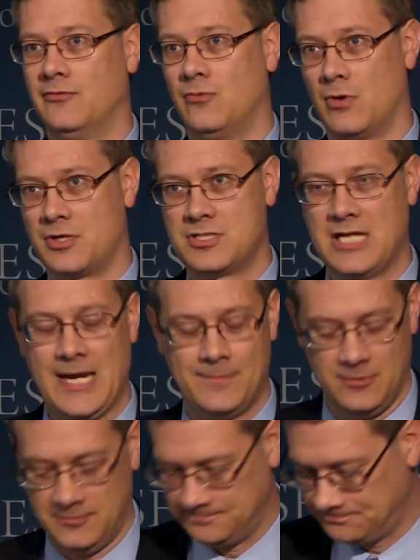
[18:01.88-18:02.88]
For
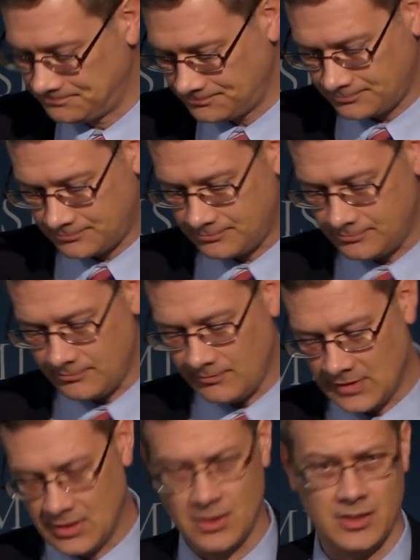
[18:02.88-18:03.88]
example,
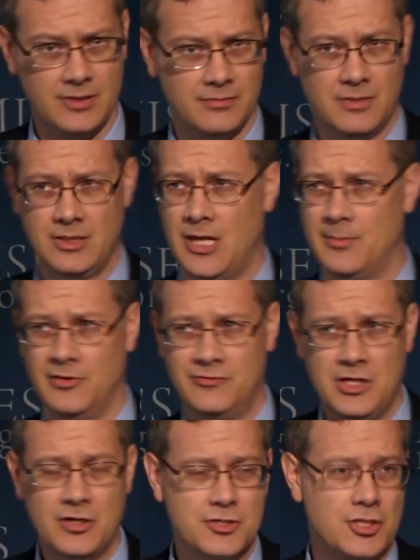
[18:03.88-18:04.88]
uh, a number
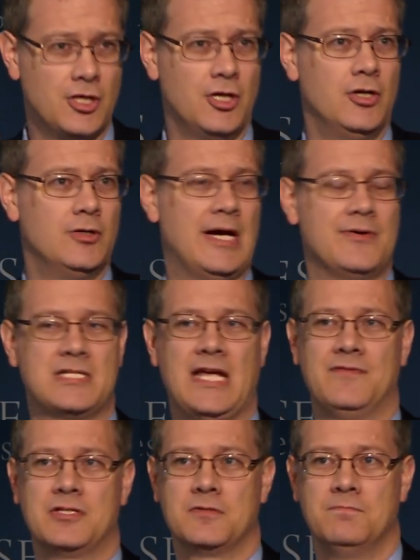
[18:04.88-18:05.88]
of years ago, I was
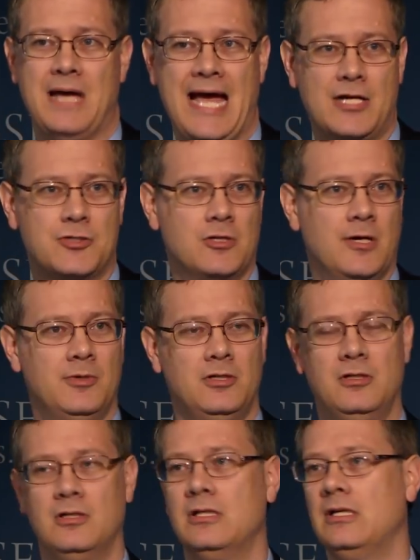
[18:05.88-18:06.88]
having some back
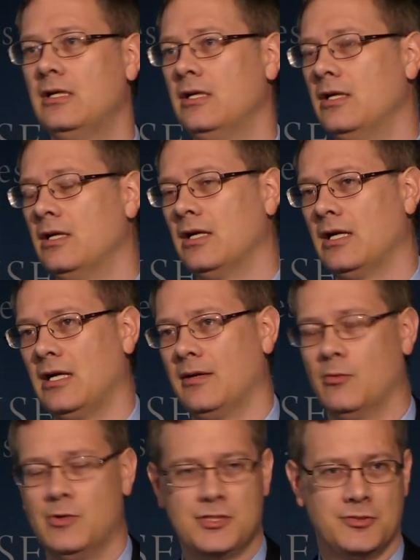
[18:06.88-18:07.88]
trouble.
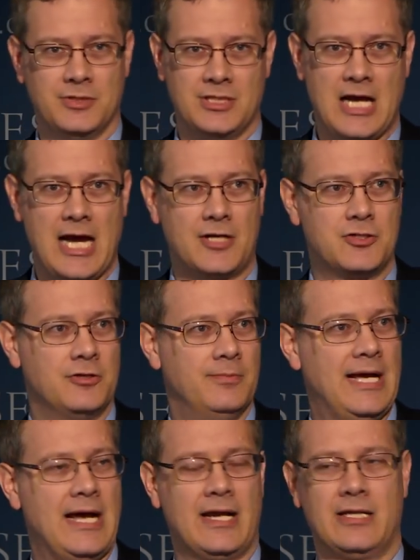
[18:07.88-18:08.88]
Uh, went to a doctor
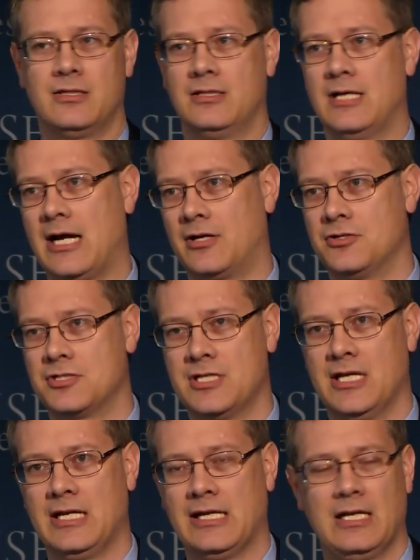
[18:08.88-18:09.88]
about it. The doctor
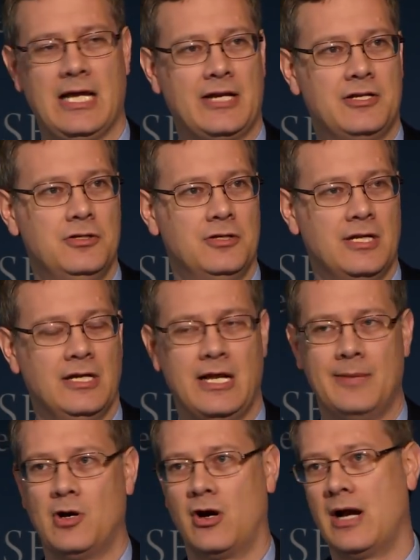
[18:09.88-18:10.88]
said, I'd like you to get
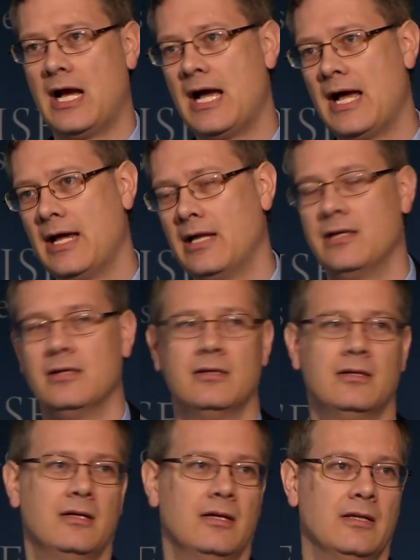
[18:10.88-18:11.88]
an MRI.
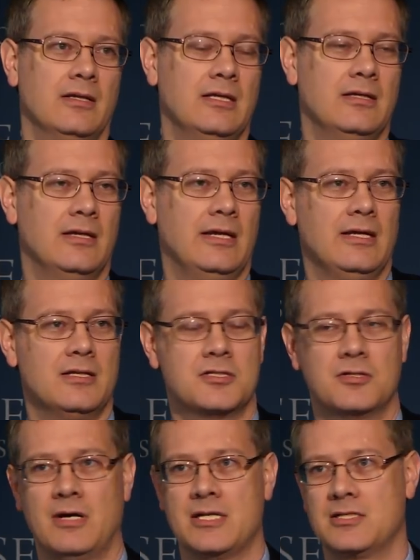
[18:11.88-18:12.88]
Uh, and
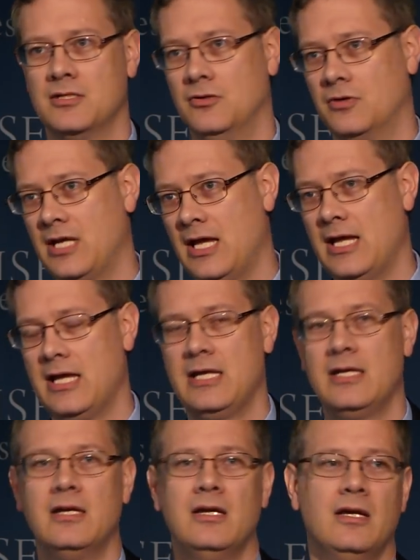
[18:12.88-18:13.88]
so I said,
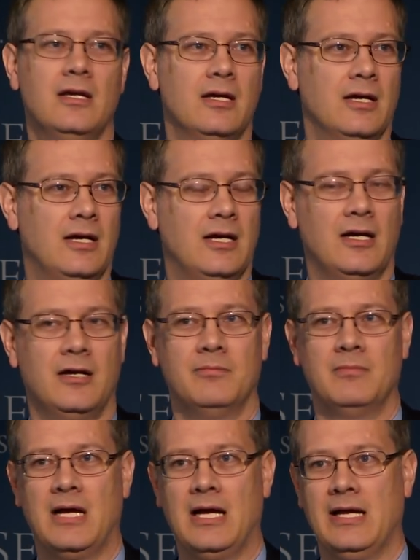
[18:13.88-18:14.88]
okay.
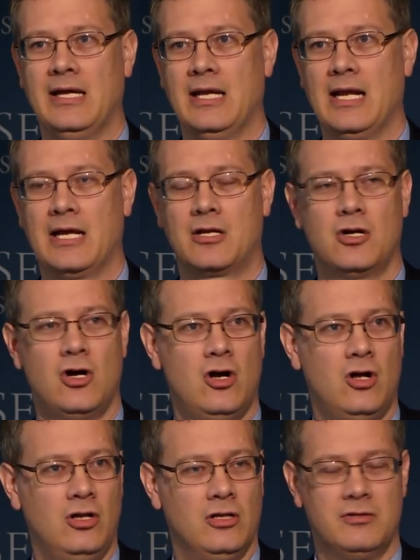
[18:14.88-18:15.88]
Um, and I
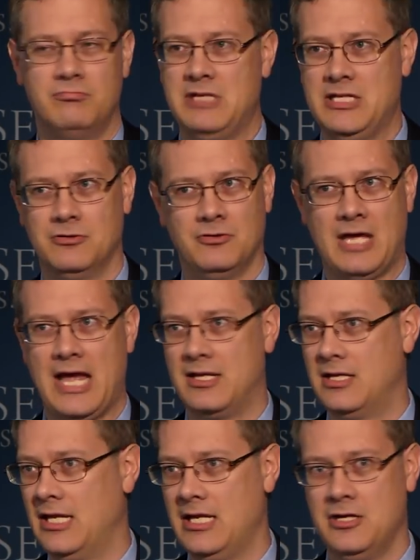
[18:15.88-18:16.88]
called either
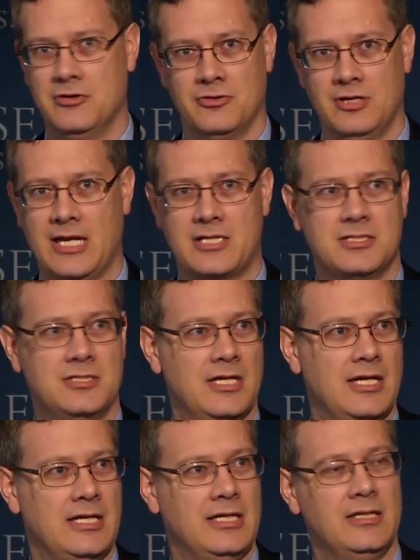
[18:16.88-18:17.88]
that day or the next
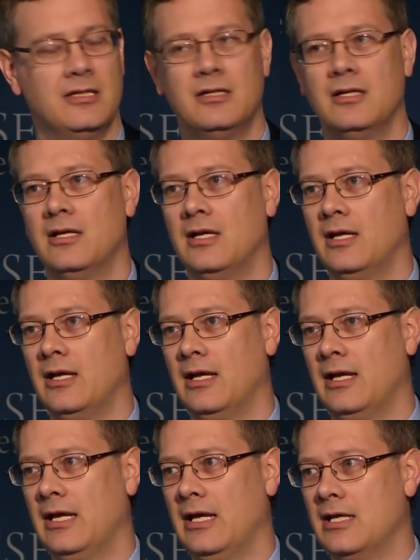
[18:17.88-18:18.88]
day
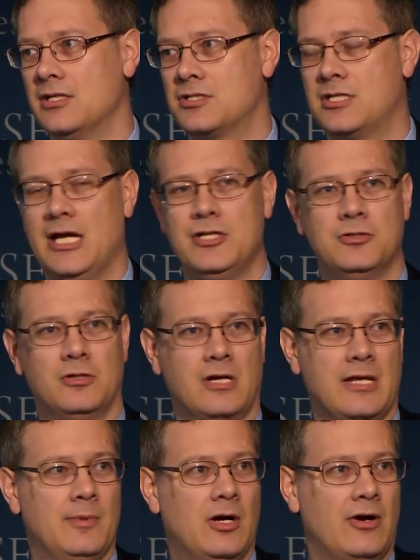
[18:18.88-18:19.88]
and
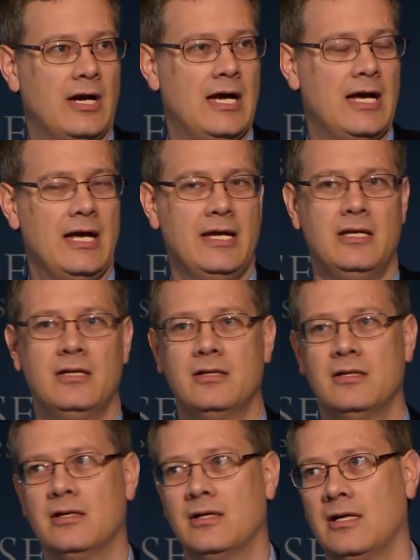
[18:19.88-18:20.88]
scheduled an MRI
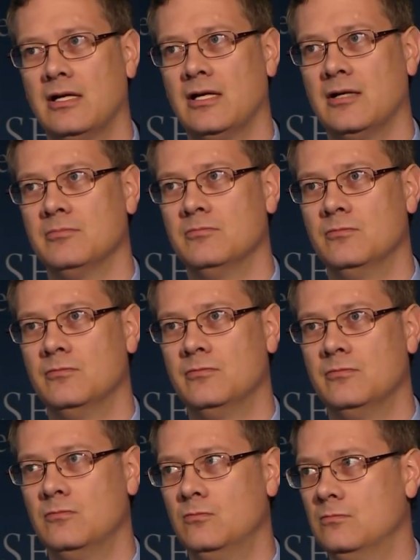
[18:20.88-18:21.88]
um,
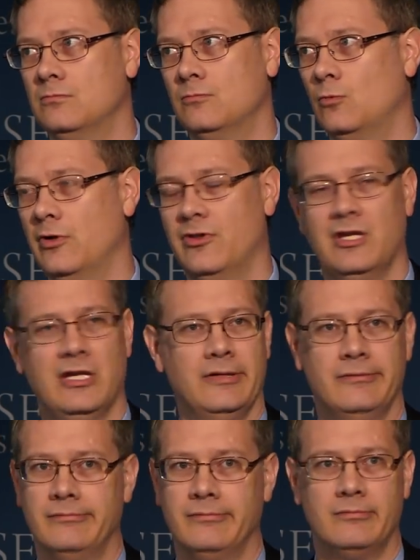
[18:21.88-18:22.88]

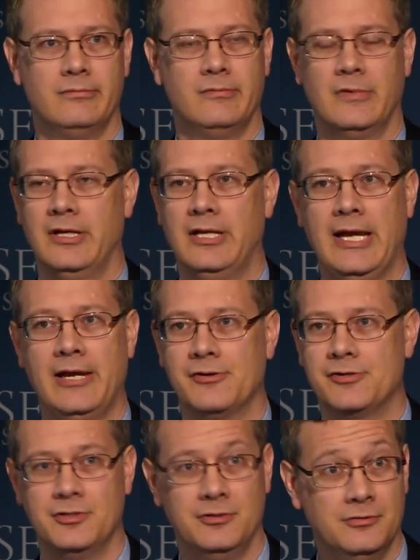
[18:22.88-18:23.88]
within a day
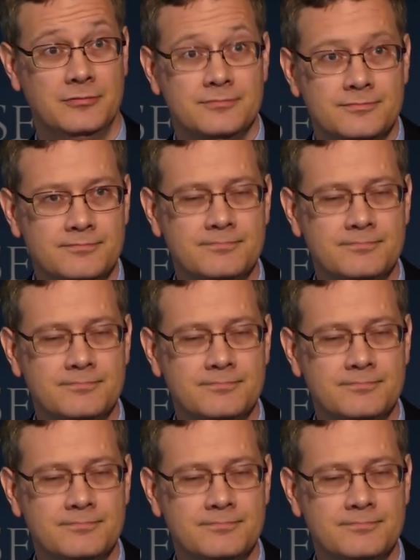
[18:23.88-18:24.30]
or two.